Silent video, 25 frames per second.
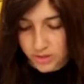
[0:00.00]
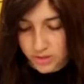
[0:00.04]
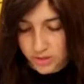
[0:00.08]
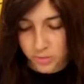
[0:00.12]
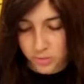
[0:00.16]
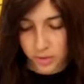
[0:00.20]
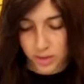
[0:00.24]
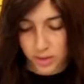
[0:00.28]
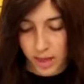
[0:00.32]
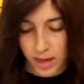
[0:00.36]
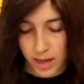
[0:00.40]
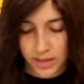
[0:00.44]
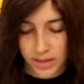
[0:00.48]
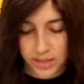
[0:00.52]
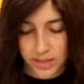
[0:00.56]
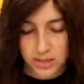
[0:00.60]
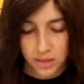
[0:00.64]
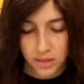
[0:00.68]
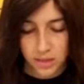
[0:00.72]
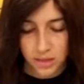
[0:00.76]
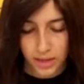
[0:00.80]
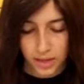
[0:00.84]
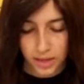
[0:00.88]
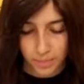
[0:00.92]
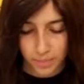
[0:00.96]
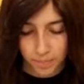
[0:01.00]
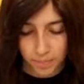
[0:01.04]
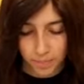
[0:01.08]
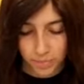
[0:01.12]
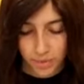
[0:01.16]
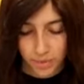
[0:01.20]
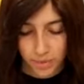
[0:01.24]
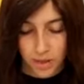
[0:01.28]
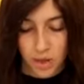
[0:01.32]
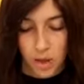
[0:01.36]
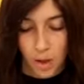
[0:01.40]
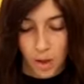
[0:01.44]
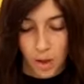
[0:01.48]
his reliance on him,
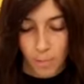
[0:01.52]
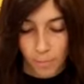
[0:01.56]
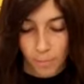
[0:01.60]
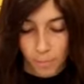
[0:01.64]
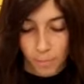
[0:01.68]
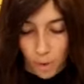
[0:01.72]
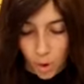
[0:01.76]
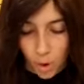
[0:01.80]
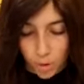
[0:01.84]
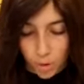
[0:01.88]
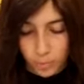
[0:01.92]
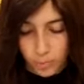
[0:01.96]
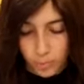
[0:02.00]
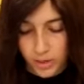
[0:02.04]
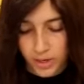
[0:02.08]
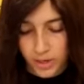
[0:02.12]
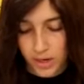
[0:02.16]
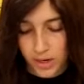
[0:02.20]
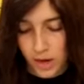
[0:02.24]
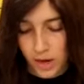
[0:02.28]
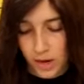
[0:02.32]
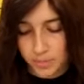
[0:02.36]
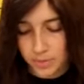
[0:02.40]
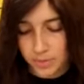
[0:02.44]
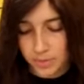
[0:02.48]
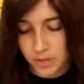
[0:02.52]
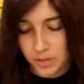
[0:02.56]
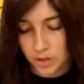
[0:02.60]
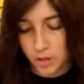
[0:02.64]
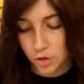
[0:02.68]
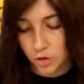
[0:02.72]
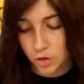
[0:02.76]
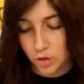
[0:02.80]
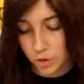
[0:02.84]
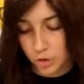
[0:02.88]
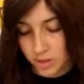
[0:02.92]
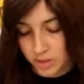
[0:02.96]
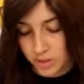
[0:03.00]
both when it comes to the
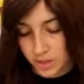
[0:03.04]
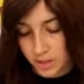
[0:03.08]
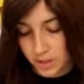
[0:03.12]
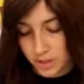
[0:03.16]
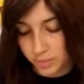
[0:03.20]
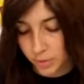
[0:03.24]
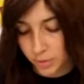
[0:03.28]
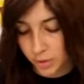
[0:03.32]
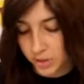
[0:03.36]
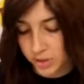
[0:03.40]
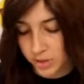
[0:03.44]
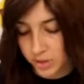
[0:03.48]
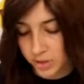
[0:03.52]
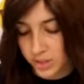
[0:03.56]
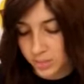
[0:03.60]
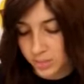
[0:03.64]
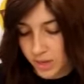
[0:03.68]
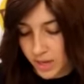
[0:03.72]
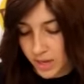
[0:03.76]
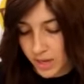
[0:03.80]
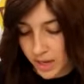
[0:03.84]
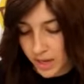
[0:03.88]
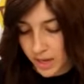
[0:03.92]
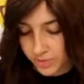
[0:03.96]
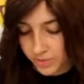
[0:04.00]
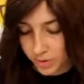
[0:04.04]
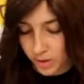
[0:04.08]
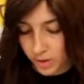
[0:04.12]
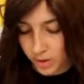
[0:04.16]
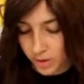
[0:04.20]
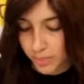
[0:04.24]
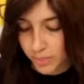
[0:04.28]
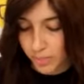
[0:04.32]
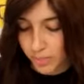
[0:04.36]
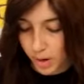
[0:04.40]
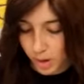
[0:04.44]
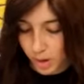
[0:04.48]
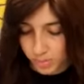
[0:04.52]
trusting person's behavior
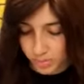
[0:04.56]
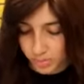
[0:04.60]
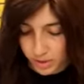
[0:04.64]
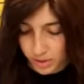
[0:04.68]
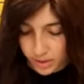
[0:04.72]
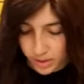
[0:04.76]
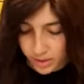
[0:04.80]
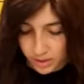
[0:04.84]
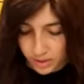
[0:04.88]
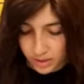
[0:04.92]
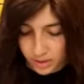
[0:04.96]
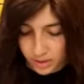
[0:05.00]
in public,